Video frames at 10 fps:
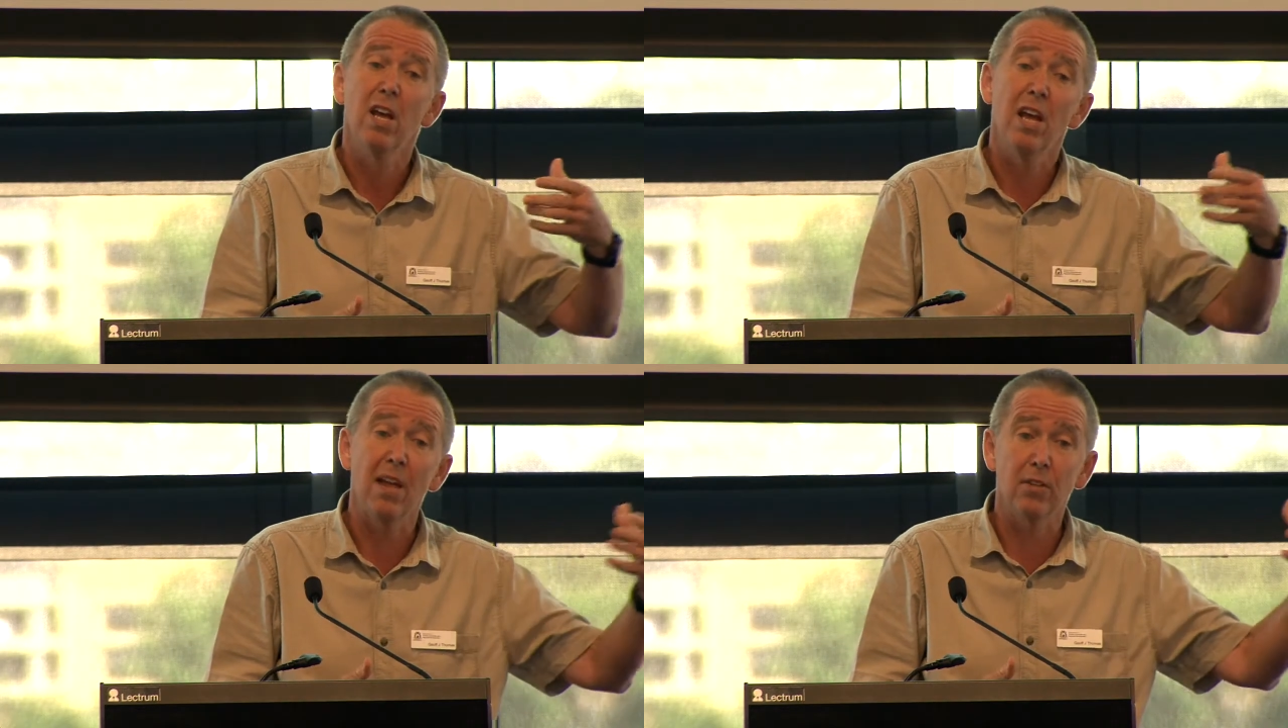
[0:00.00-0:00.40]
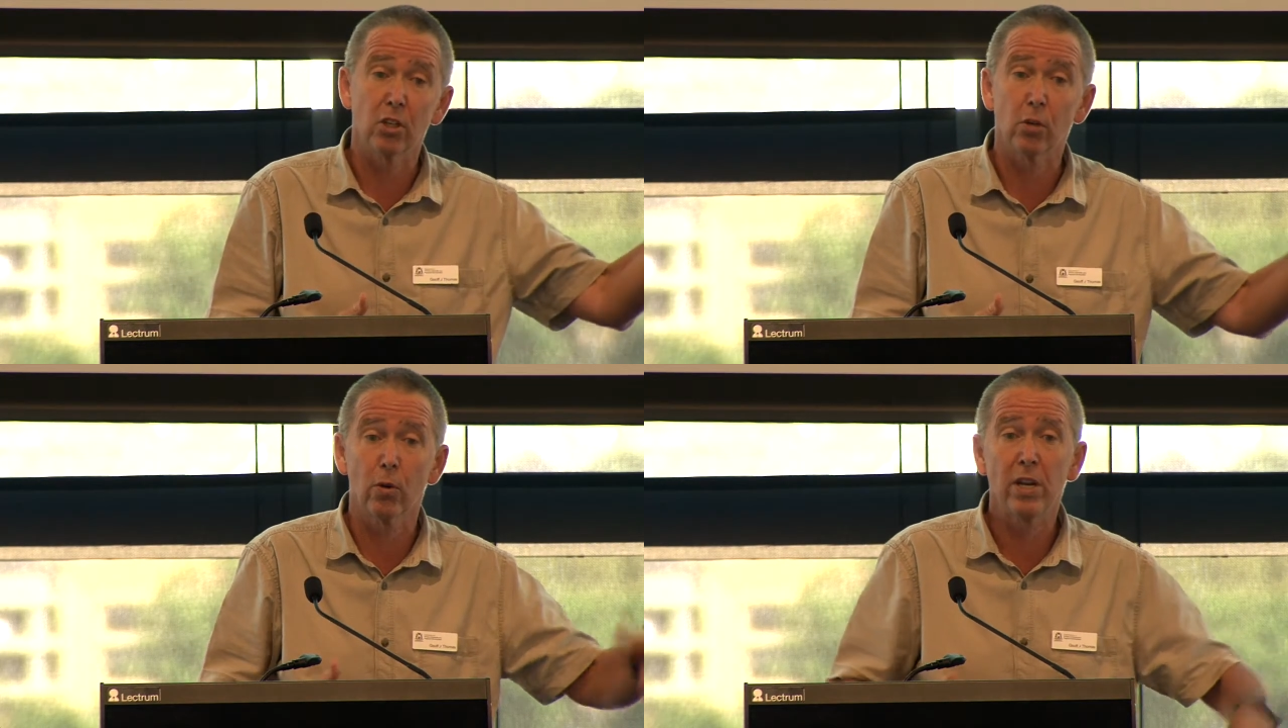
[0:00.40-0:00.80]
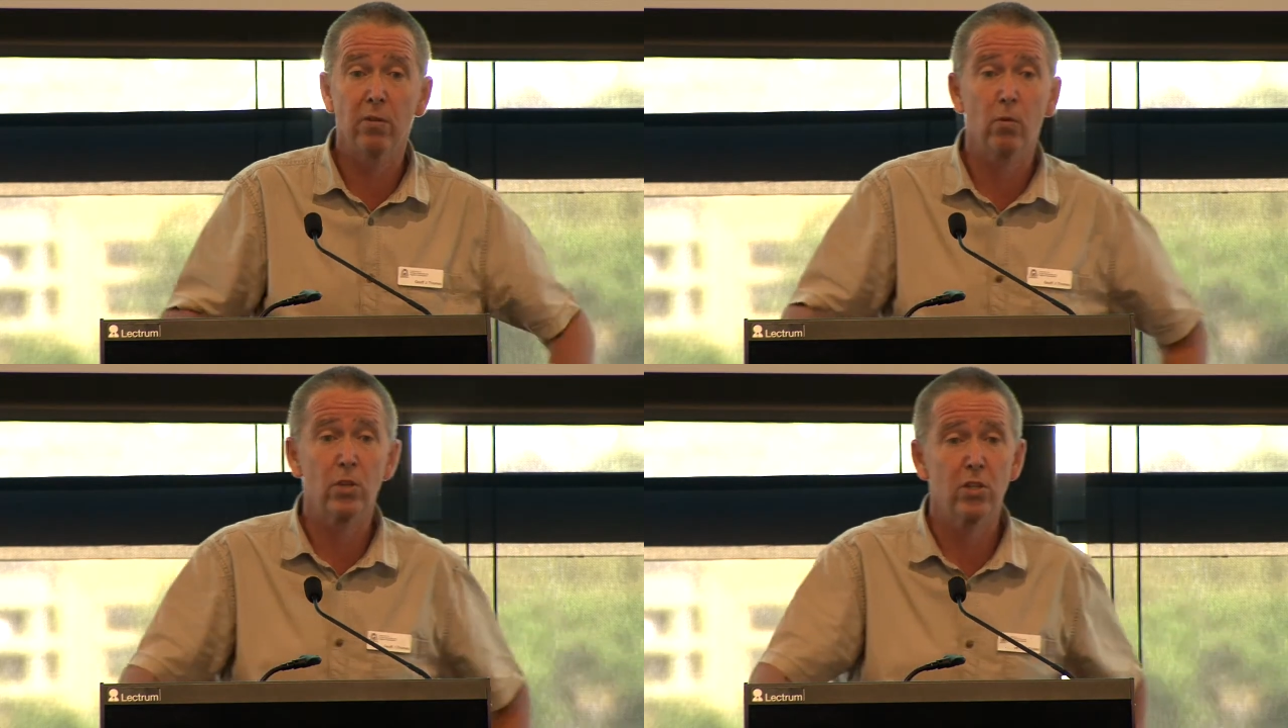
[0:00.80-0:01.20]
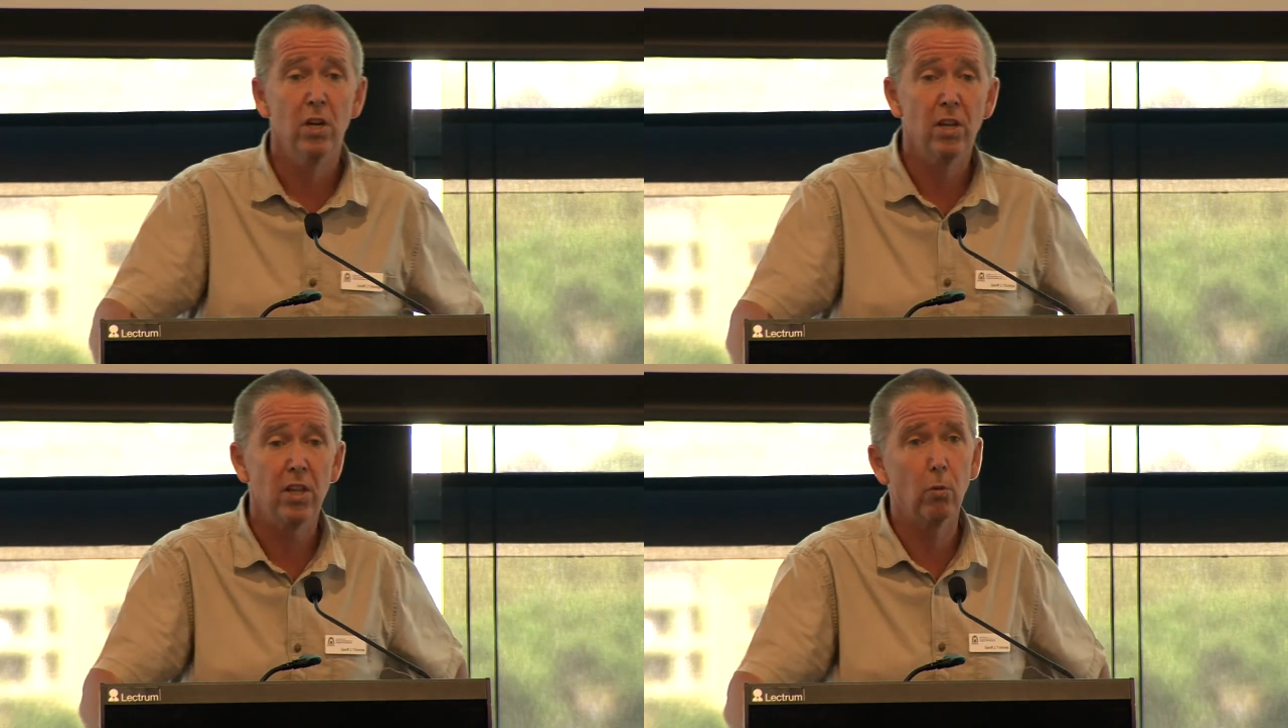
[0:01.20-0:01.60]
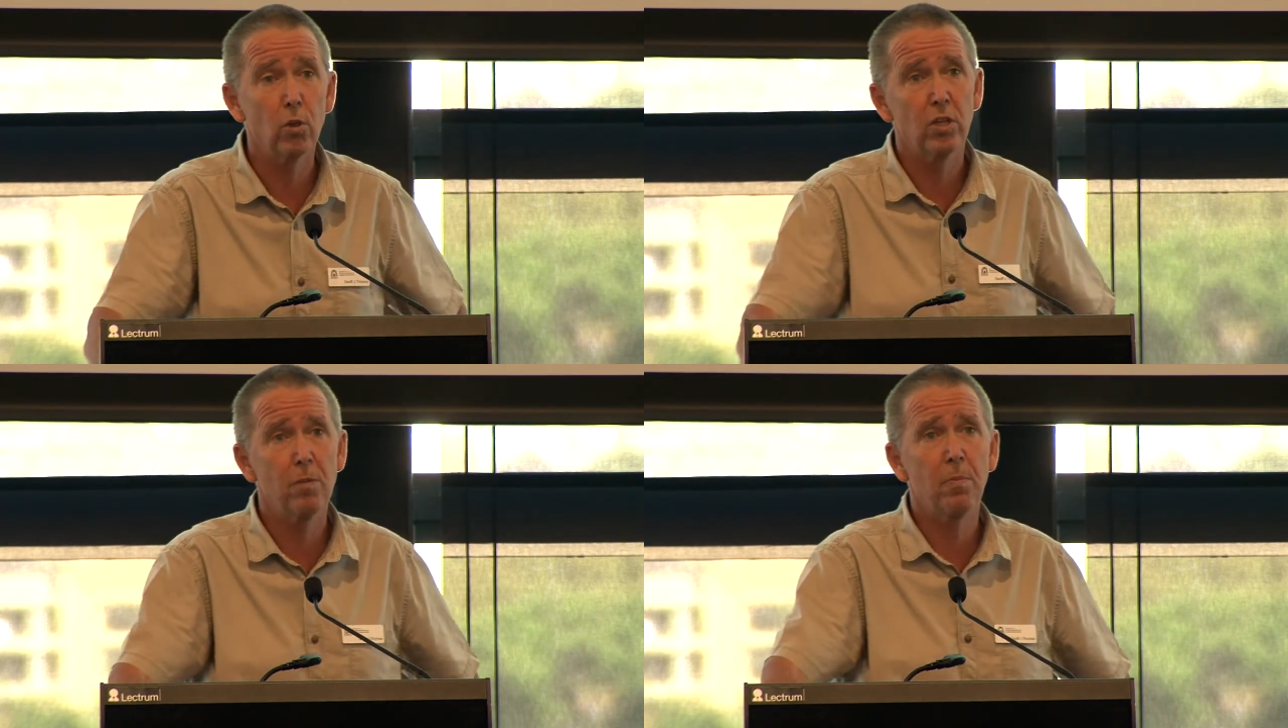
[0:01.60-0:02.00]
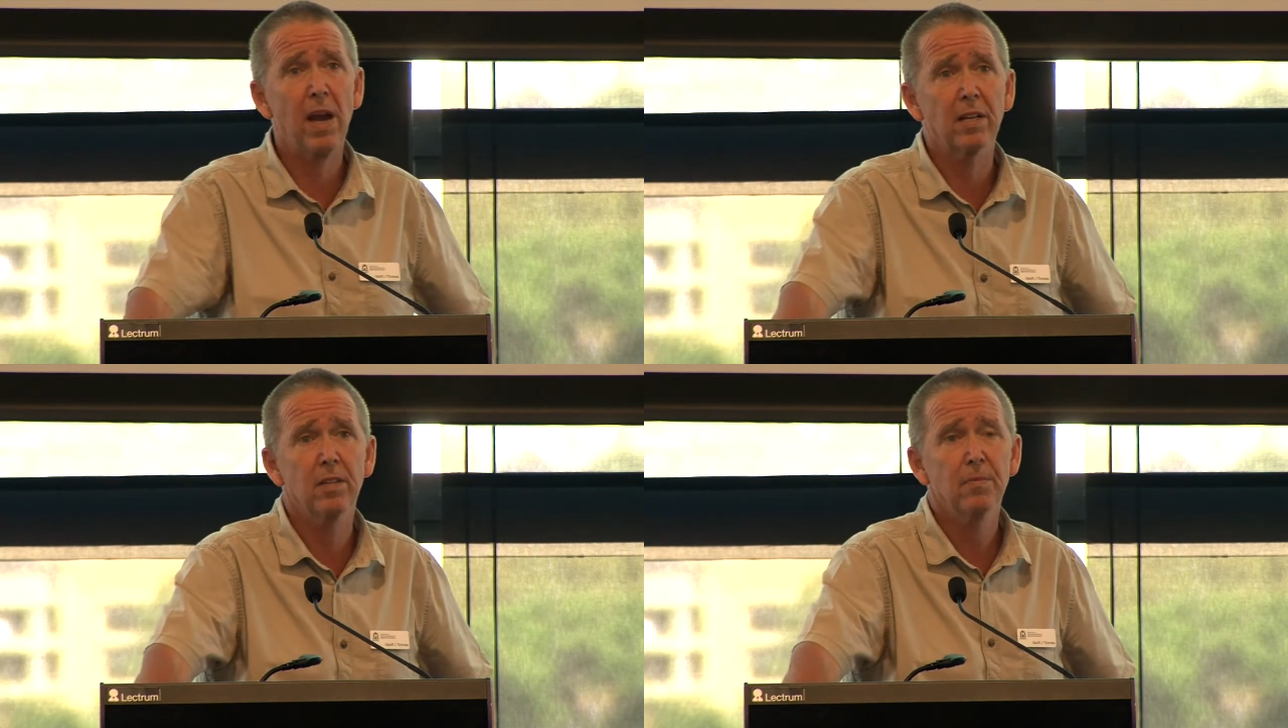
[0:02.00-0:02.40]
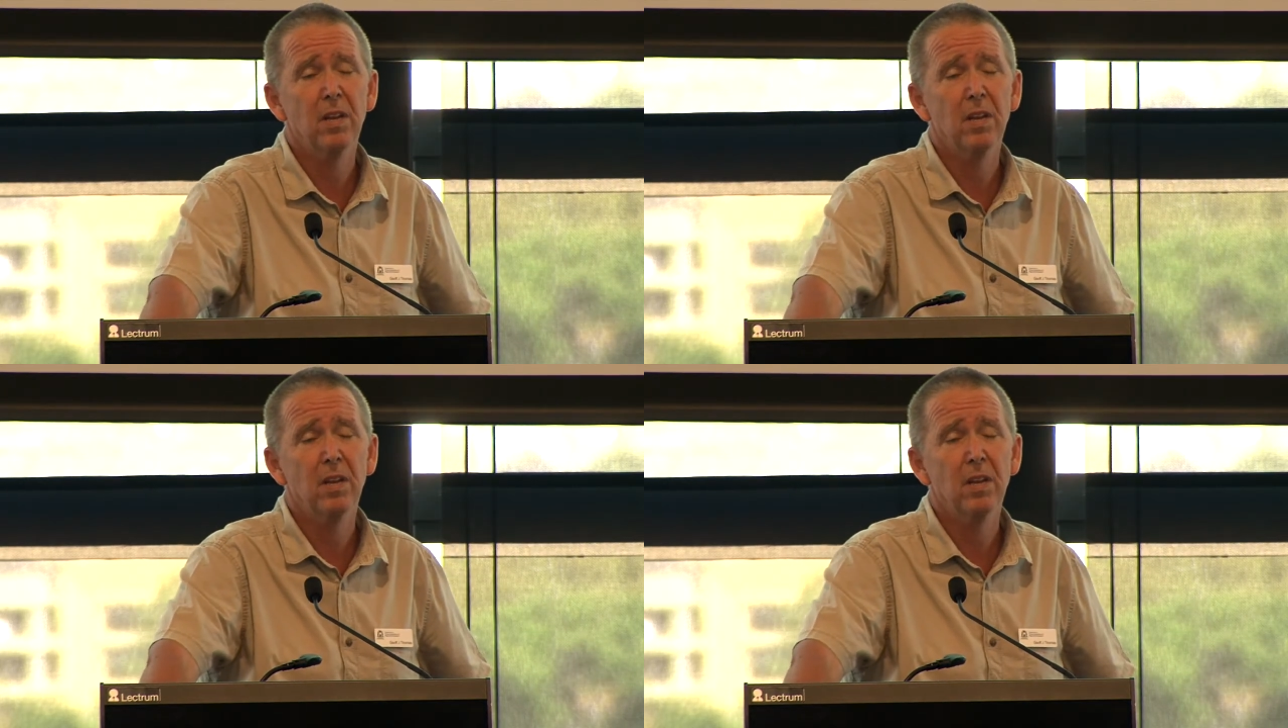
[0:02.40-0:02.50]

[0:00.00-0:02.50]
and the degree of which there was an impact.